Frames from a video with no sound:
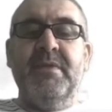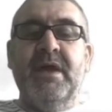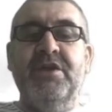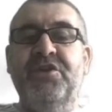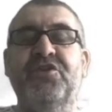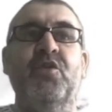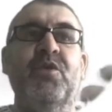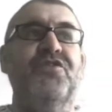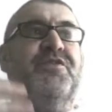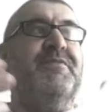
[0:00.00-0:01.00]
you don't
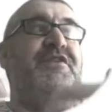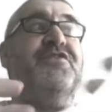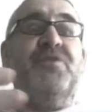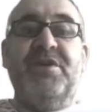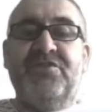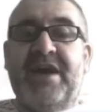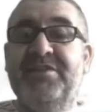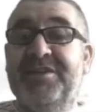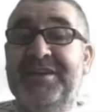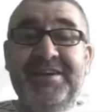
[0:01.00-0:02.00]
want something that's too
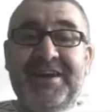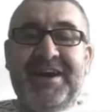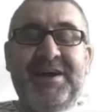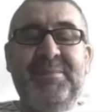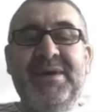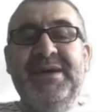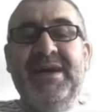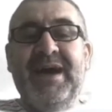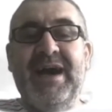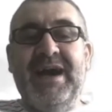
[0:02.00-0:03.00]
exciting.
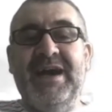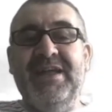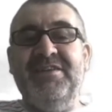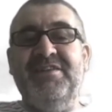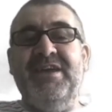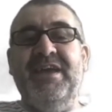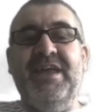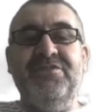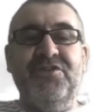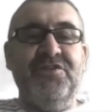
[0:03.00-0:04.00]
And
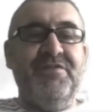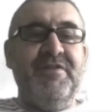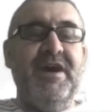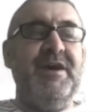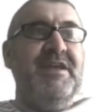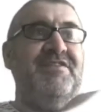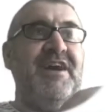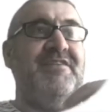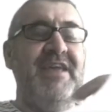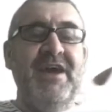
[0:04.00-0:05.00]
his
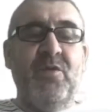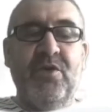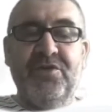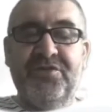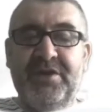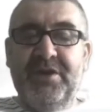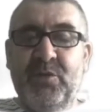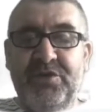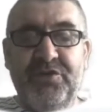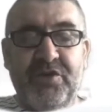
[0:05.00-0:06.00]
idea was,
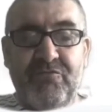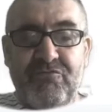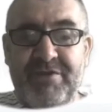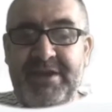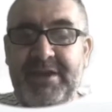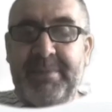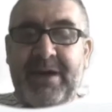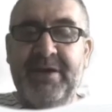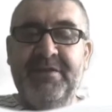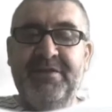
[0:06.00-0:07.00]
which you can read
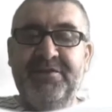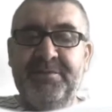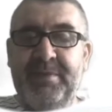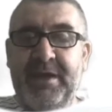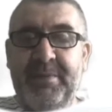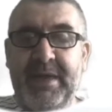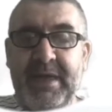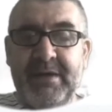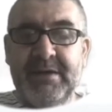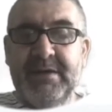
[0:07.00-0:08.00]
about in this paper here,